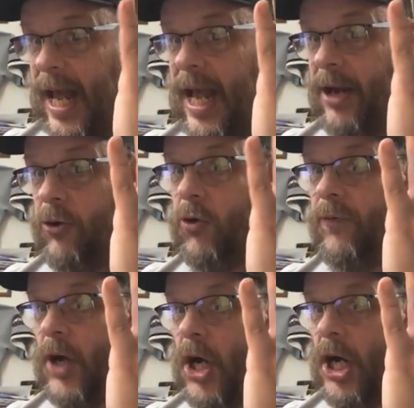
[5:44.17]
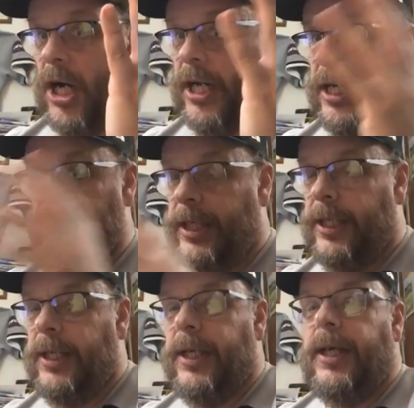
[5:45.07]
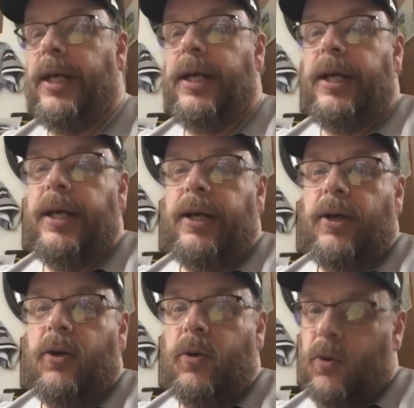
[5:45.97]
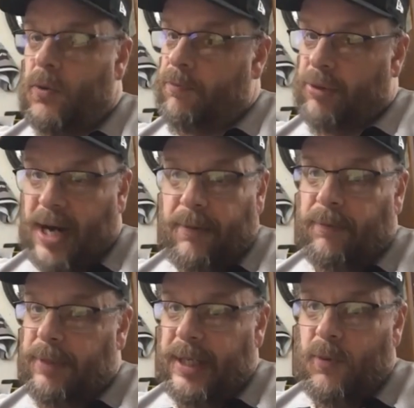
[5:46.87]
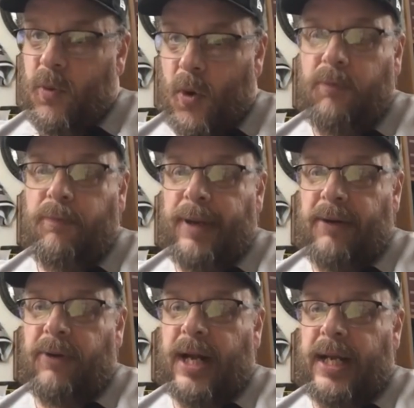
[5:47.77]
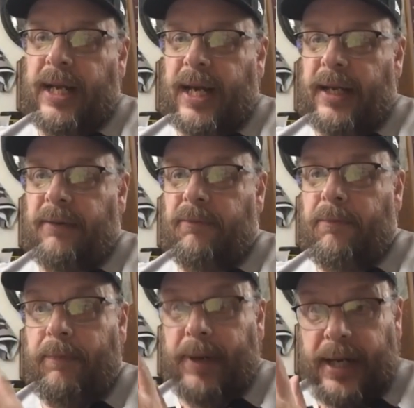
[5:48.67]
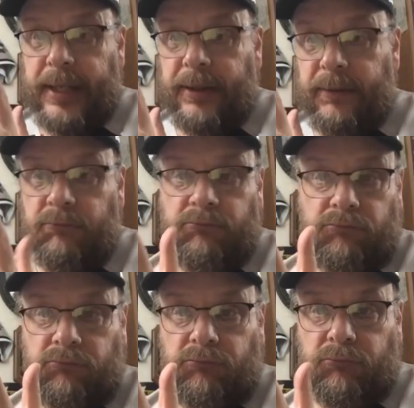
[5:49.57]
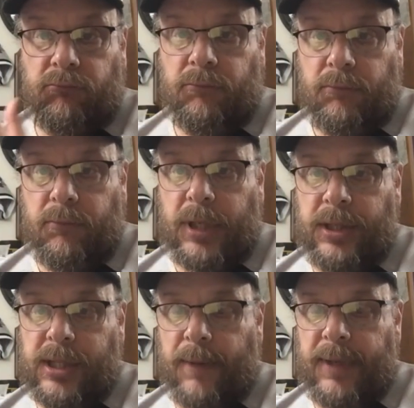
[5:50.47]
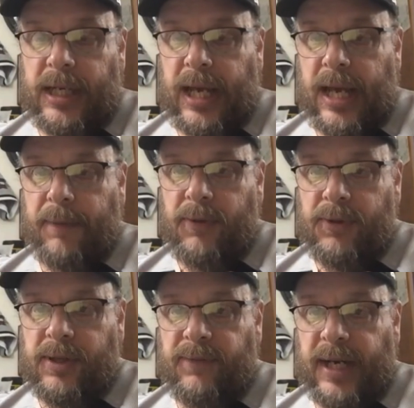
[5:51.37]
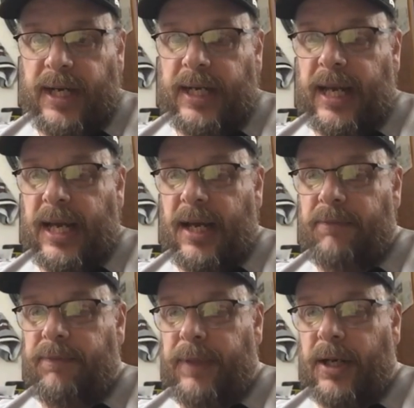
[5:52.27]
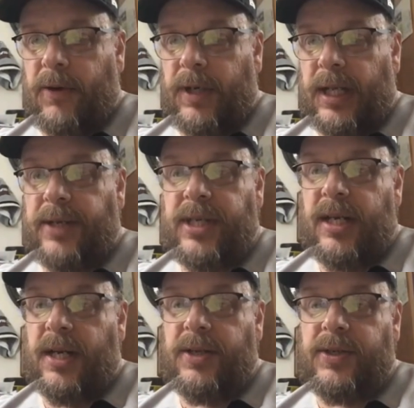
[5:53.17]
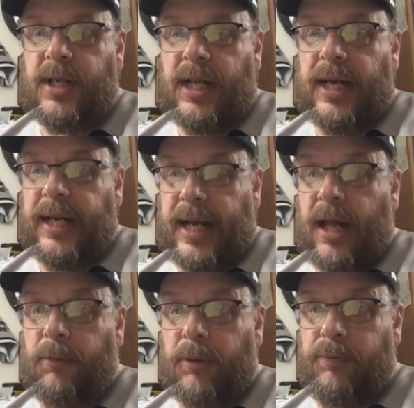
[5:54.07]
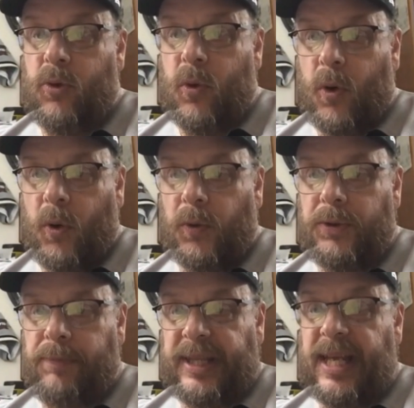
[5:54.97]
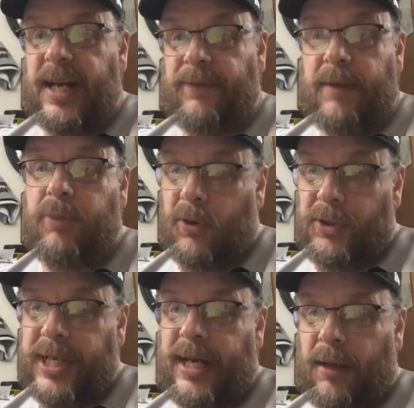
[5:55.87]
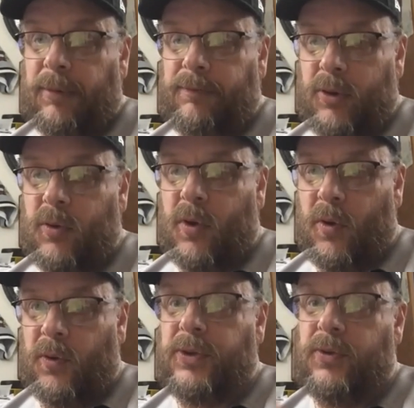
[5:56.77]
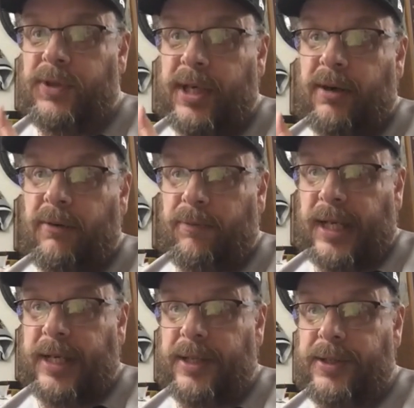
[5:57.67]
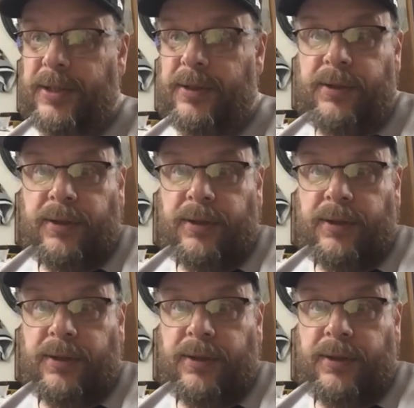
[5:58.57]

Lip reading: Andrew Vaughn, who probably won't be ready yet, but he's coming to camp. He was invited to camp, you know, unless he does like an Albert Pujols. But then if he pulls an Albert Pujols, who's he going to replace?